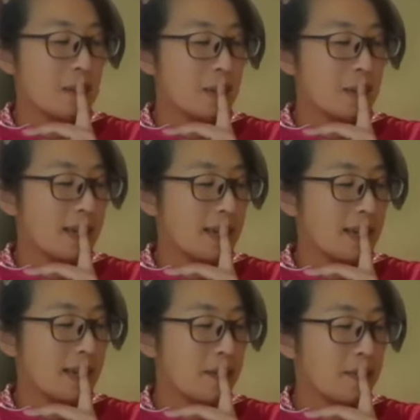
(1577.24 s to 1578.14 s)

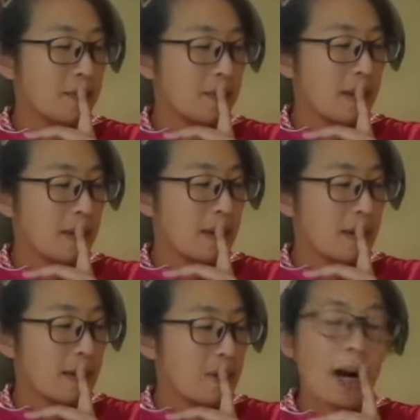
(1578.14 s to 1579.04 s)
uh,
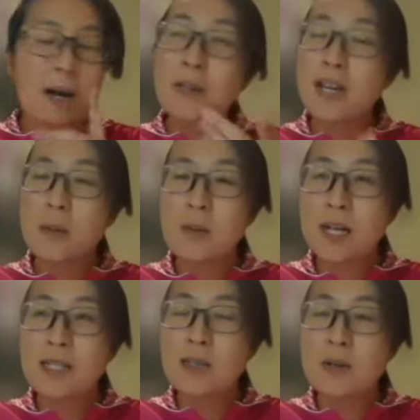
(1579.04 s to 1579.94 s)
Well, I only have
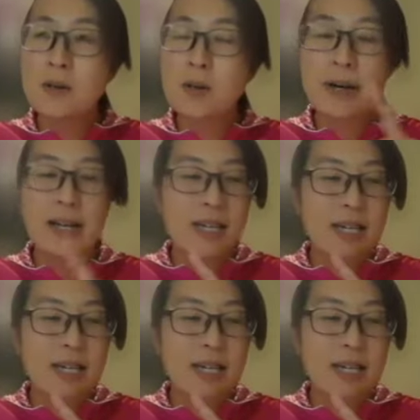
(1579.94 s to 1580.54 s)
one so far, but